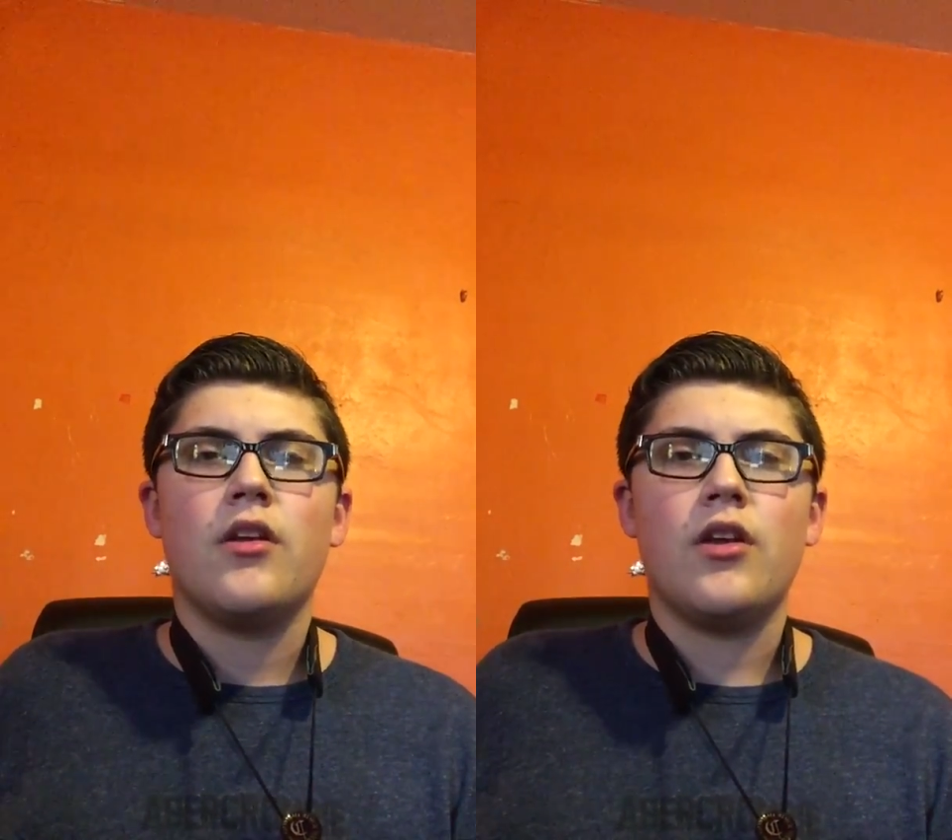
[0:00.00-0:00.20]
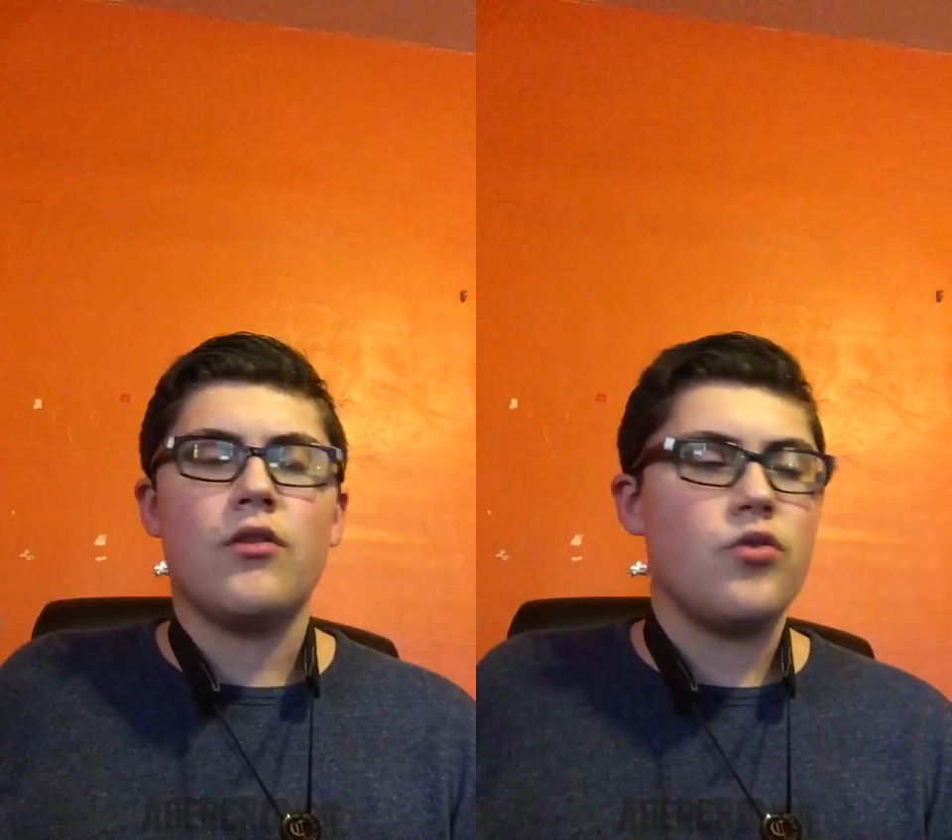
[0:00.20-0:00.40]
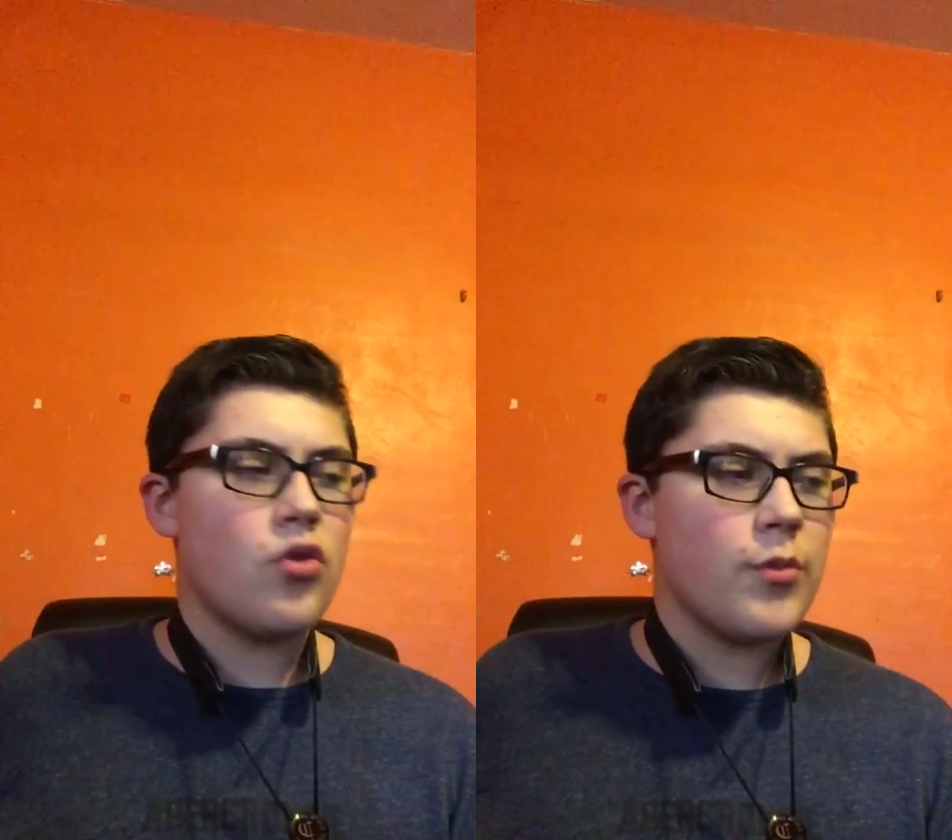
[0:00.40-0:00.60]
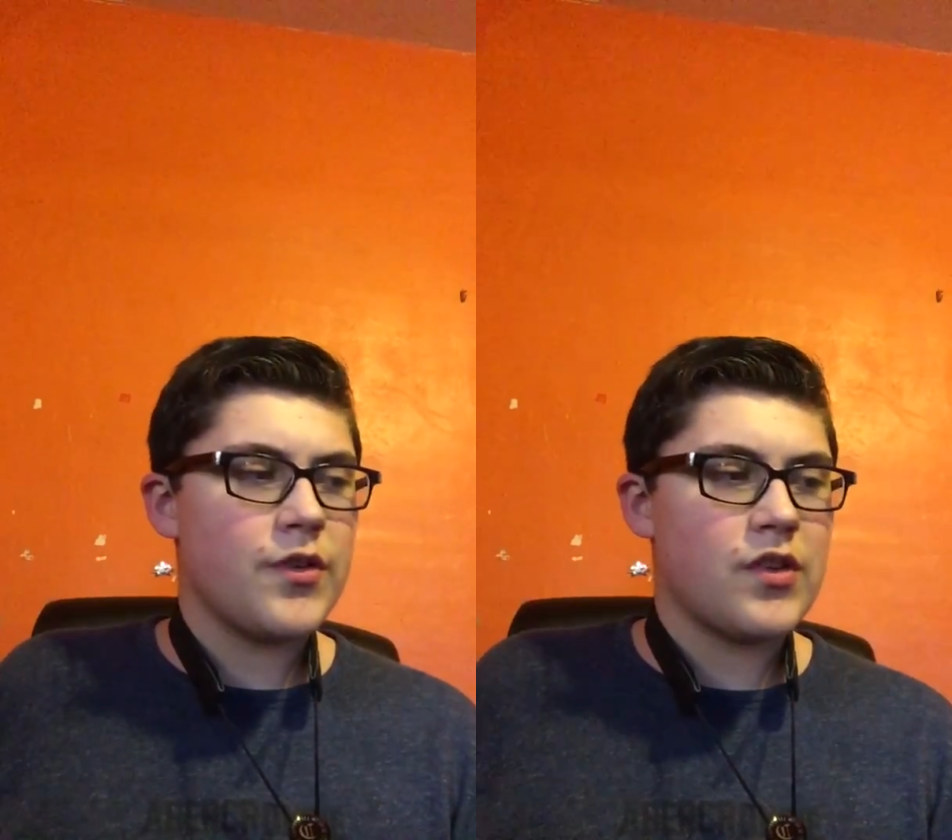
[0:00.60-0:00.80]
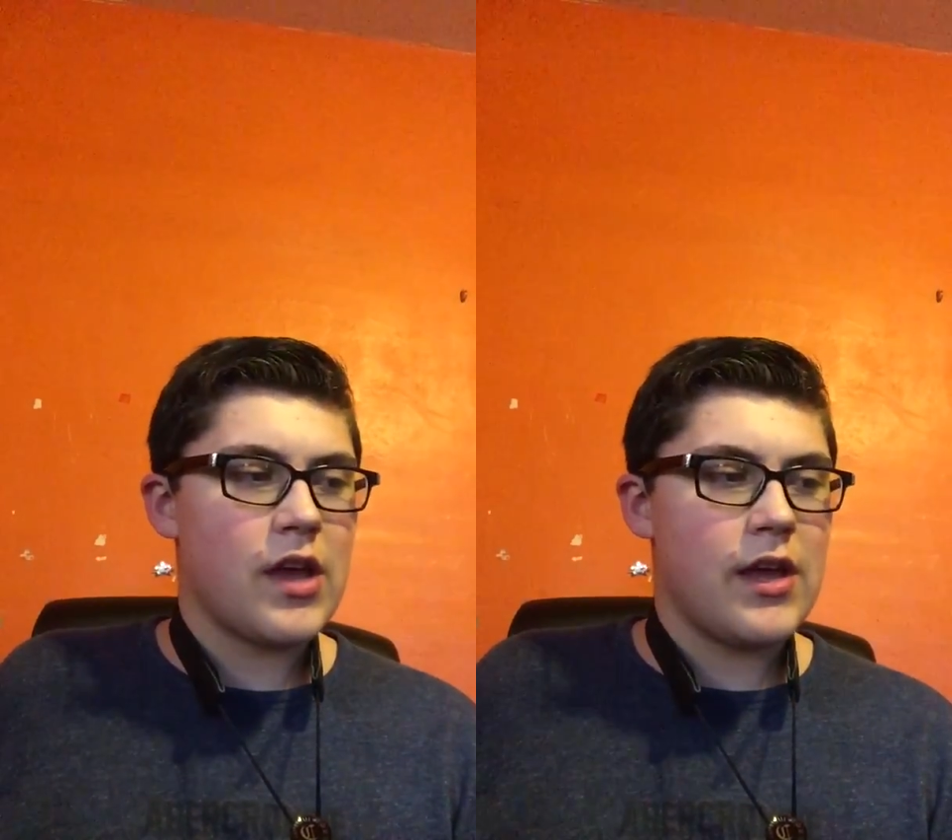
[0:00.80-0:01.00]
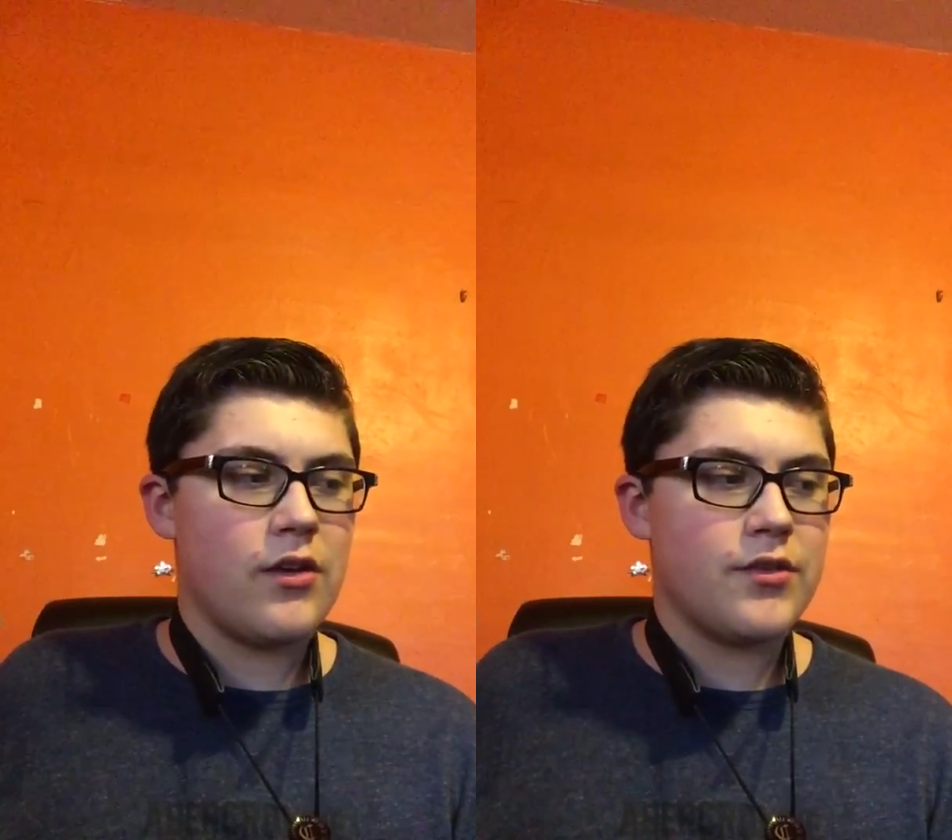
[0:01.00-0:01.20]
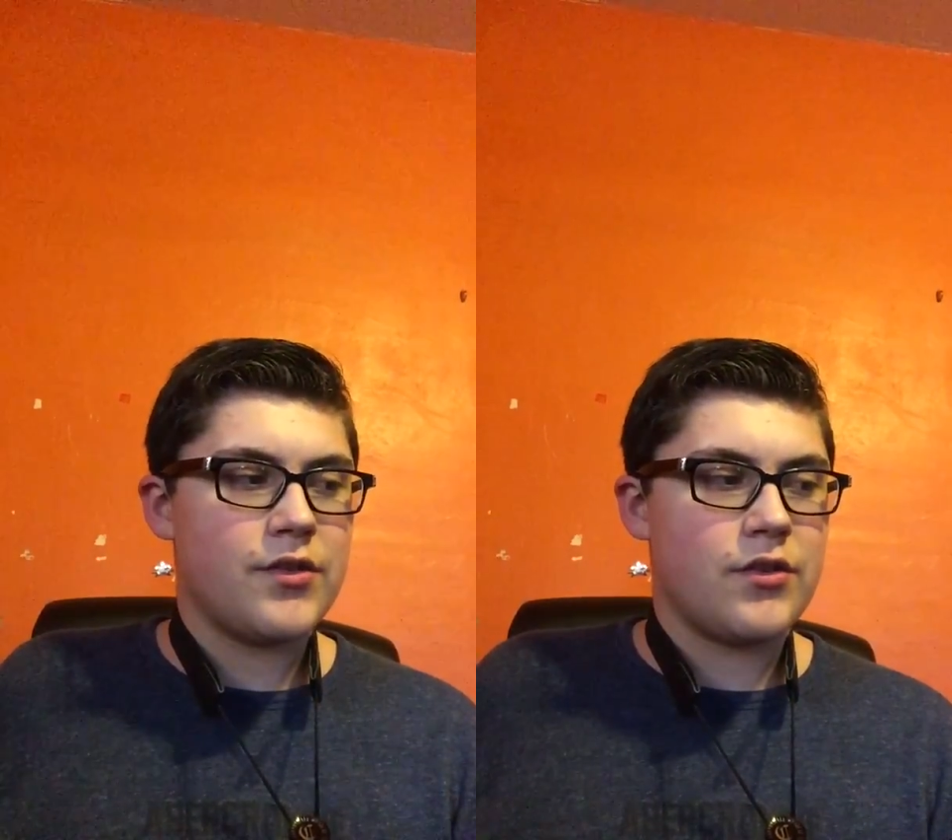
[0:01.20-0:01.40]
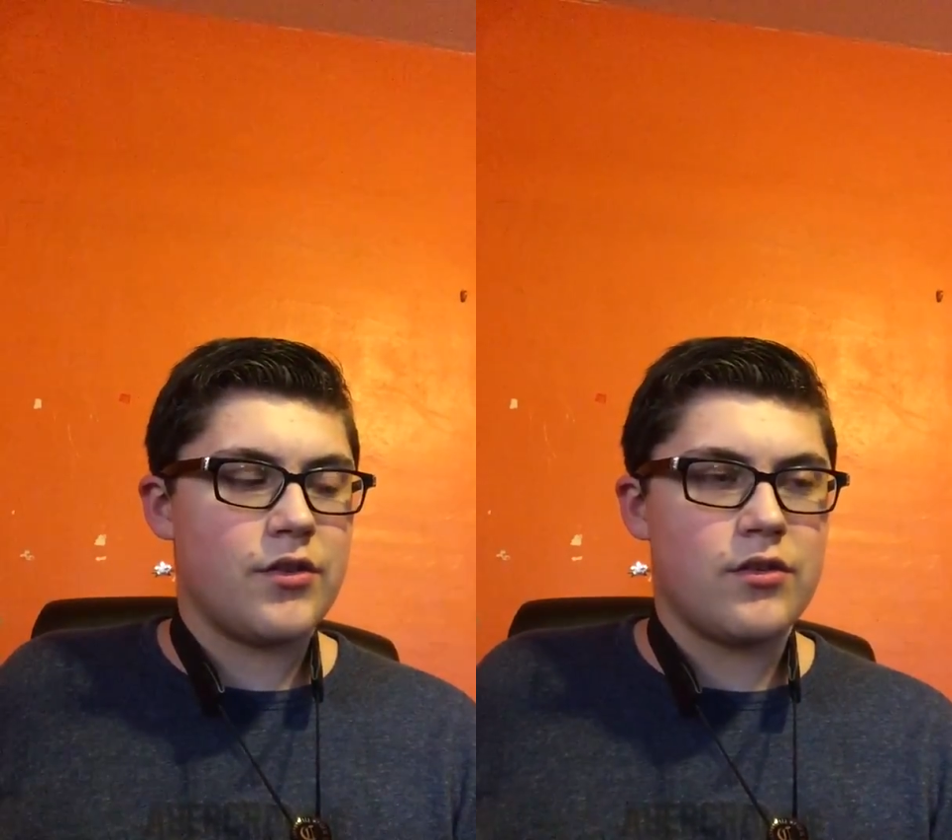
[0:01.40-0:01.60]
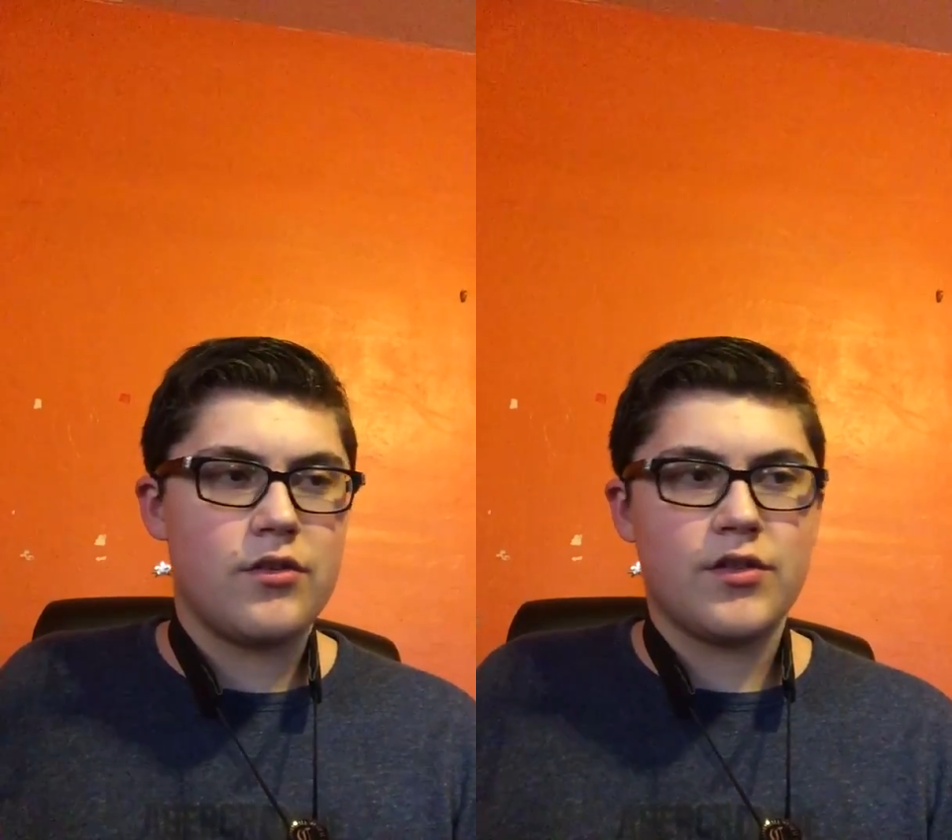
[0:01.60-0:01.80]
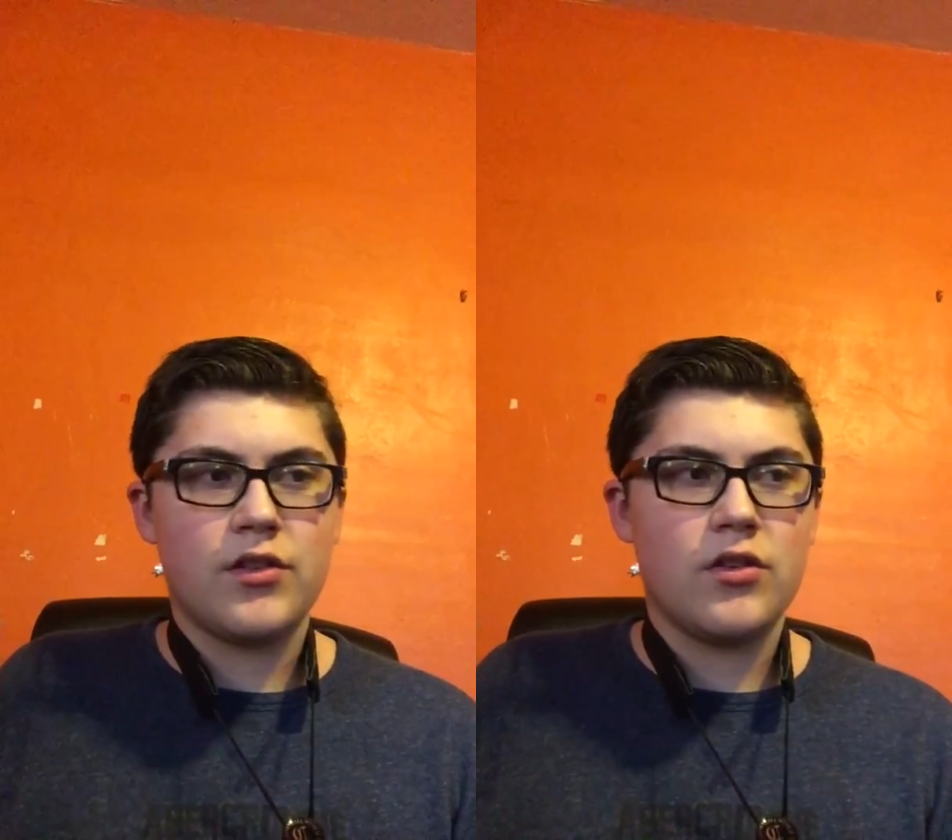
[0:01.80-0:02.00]
You know, normal scales,
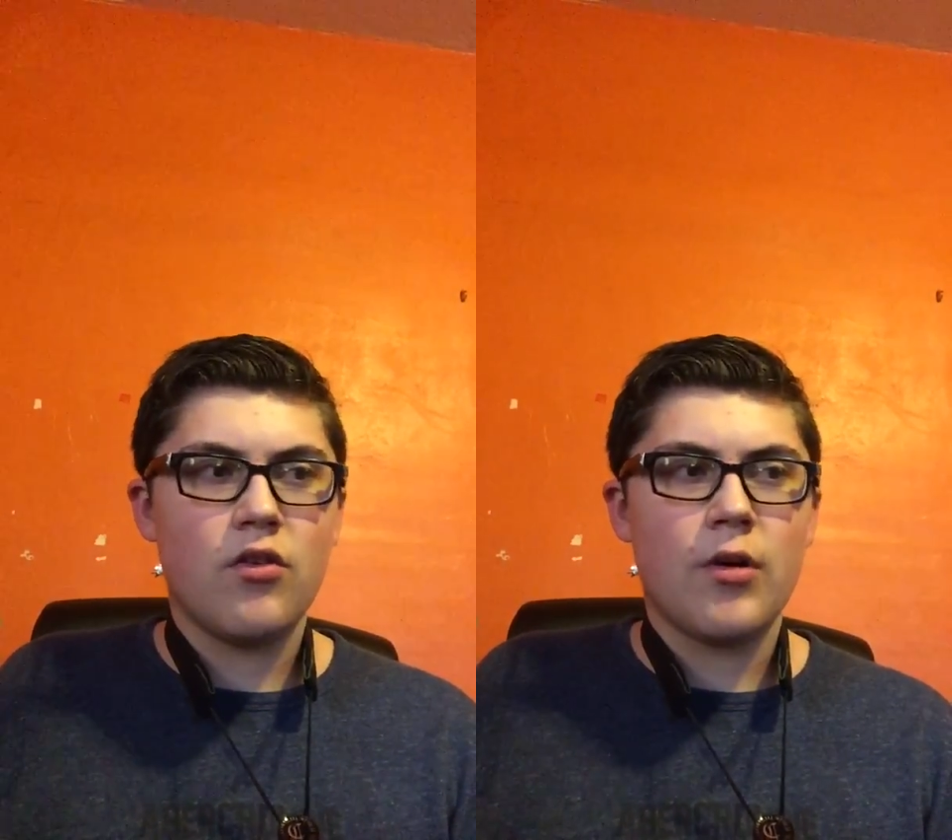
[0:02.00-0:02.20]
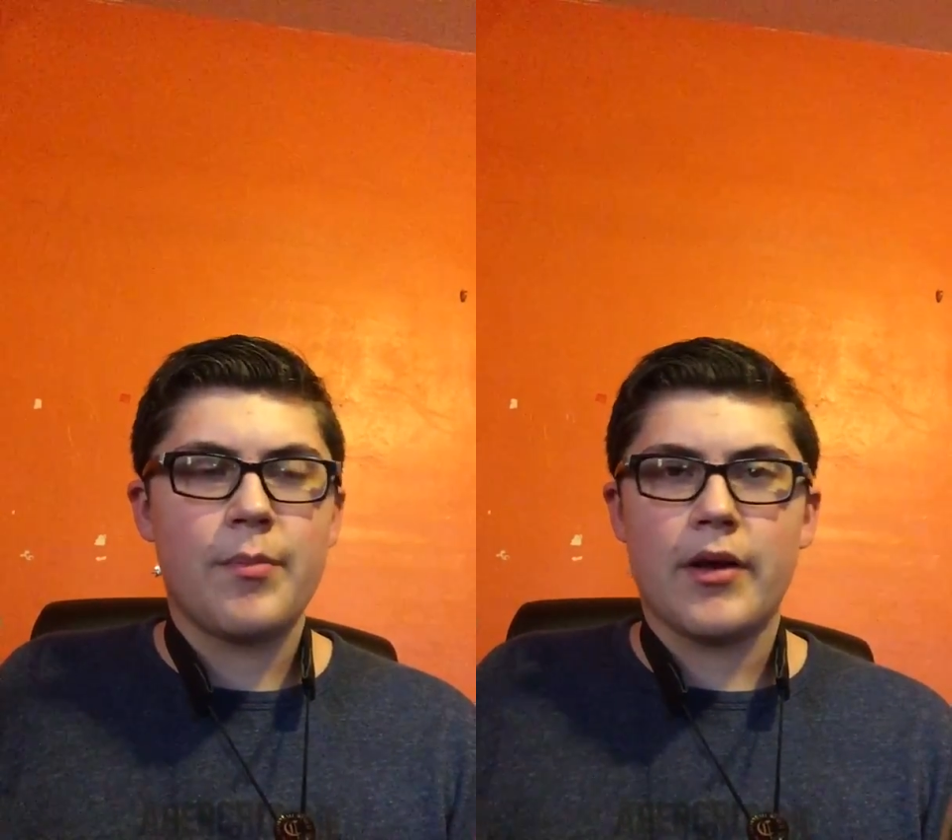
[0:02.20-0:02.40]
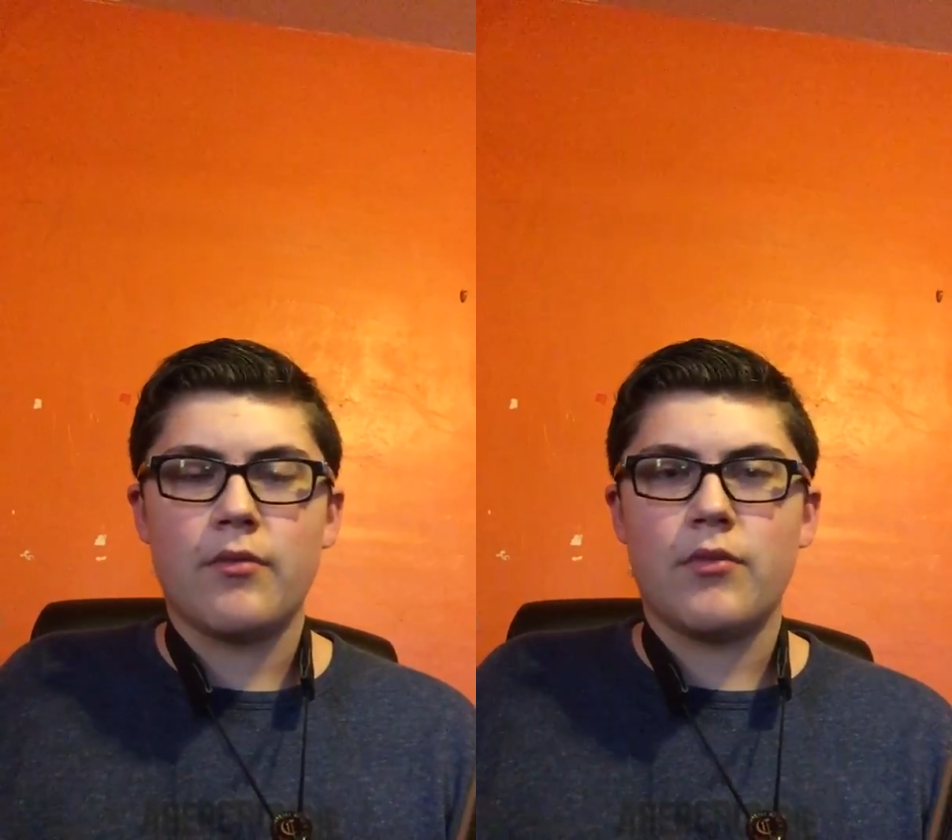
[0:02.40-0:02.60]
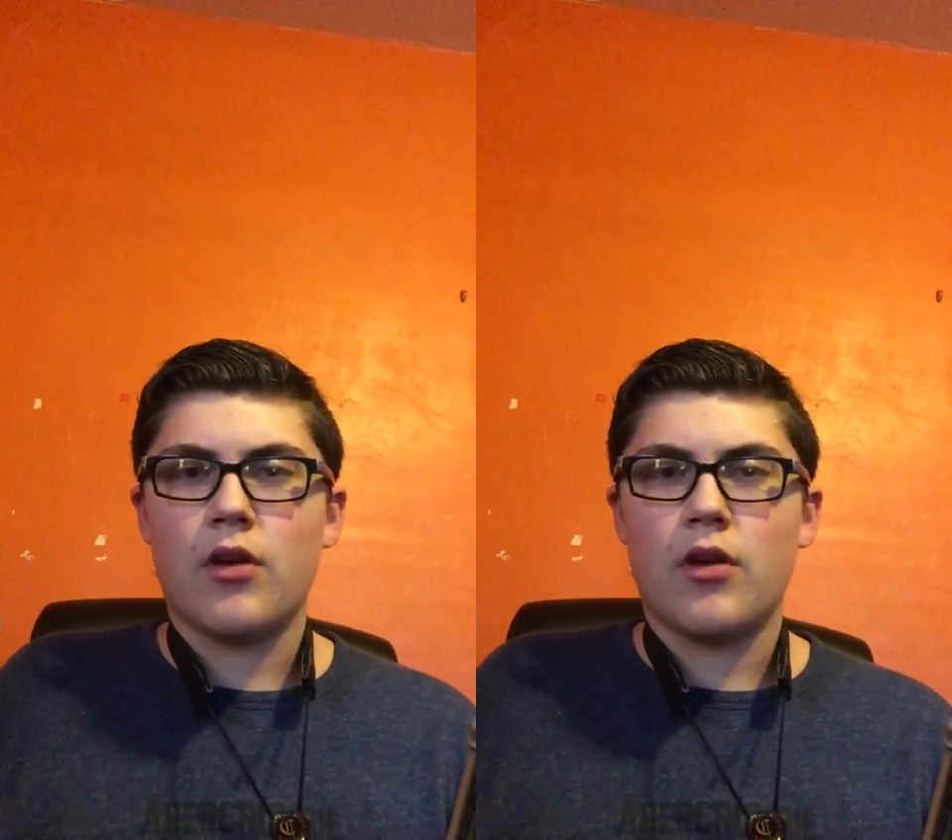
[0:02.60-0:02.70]
you go up by,